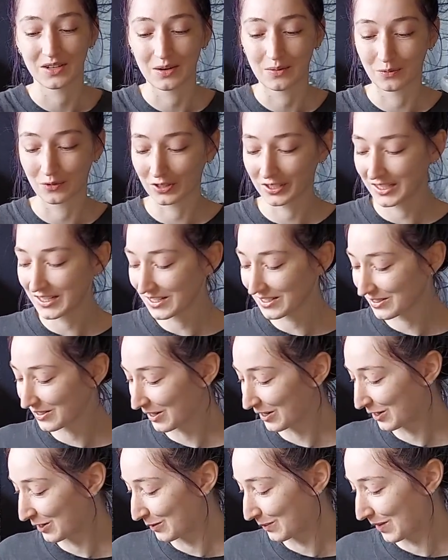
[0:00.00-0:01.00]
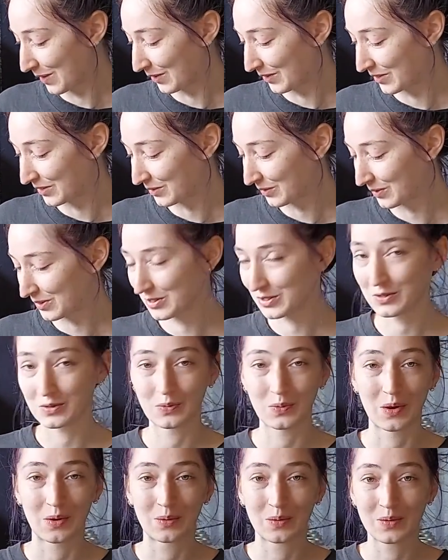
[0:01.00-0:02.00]
I'm really excited about this one. This was
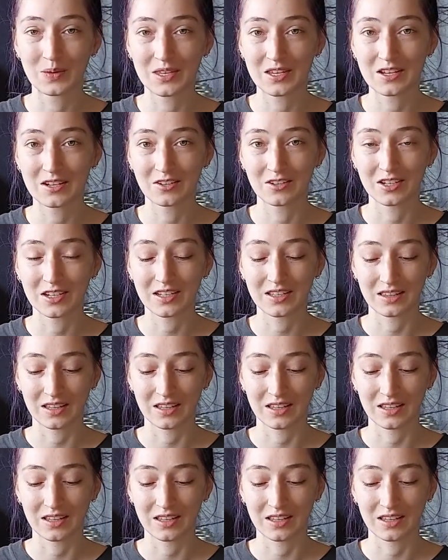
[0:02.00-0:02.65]
probably the ingredient